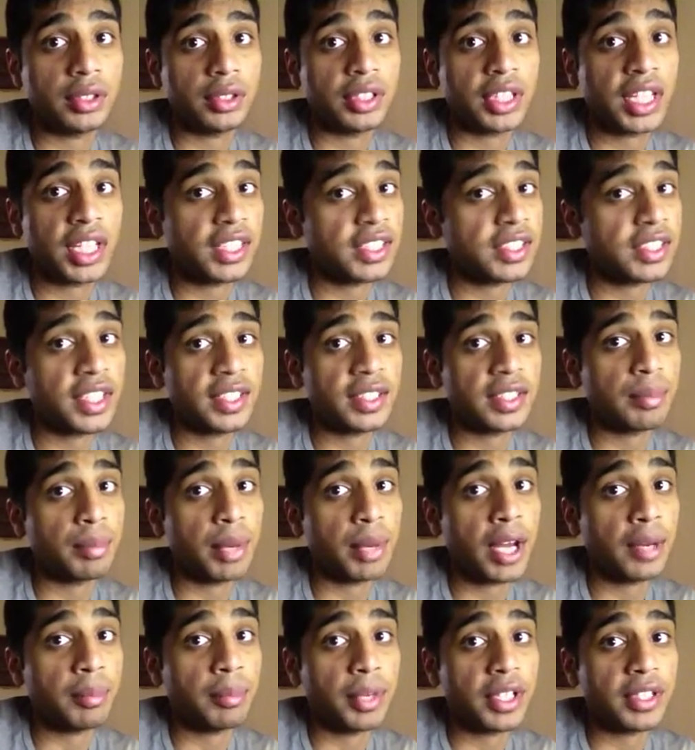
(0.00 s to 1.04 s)
that sends a
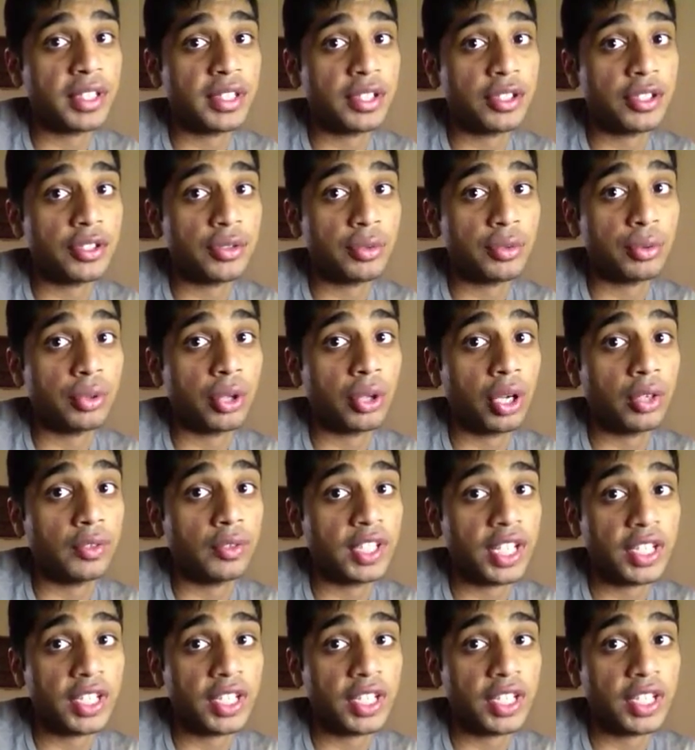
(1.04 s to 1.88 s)
bad message to a lot of